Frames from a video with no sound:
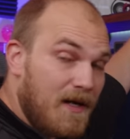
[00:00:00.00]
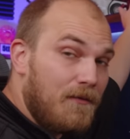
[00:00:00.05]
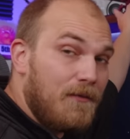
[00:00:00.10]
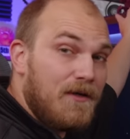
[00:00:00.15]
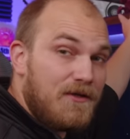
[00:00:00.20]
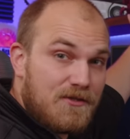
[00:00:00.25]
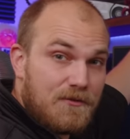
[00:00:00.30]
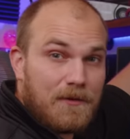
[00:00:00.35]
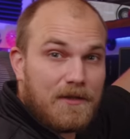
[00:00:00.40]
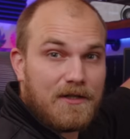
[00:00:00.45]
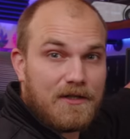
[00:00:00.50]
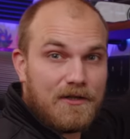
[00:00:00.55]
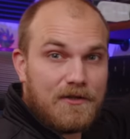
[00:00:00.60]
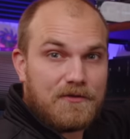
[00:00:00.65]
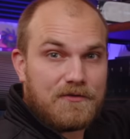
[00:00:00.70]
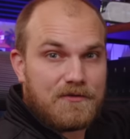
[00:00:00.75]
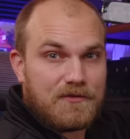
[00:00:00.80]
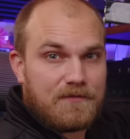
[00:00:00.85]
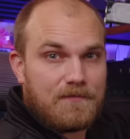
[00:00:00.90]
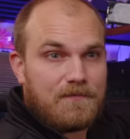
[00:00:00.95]
I really wanted to
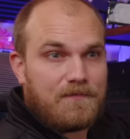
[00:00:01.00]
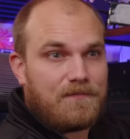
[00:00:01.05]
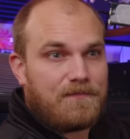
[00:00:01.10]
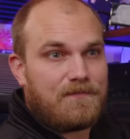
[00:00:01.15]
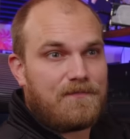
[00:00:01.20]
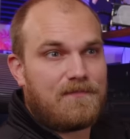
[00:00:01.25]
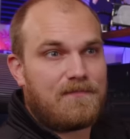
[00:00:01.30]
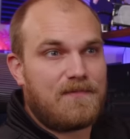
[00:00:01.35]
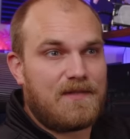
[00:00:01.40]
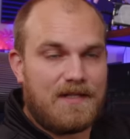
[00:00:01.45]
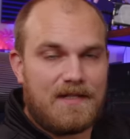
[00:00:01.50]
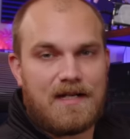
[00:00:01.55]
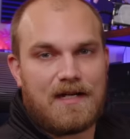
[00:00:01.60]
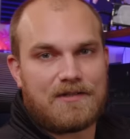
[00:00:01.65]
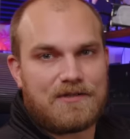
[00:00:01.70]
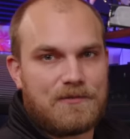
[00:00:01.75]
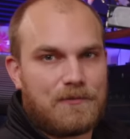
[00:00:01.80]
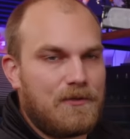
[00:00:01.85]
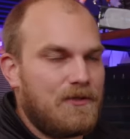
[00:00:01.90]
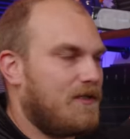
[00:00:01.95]
use didn't
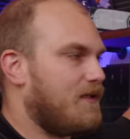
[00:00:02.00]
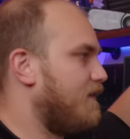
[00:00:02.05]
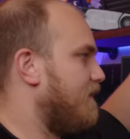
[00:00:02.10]
actually work.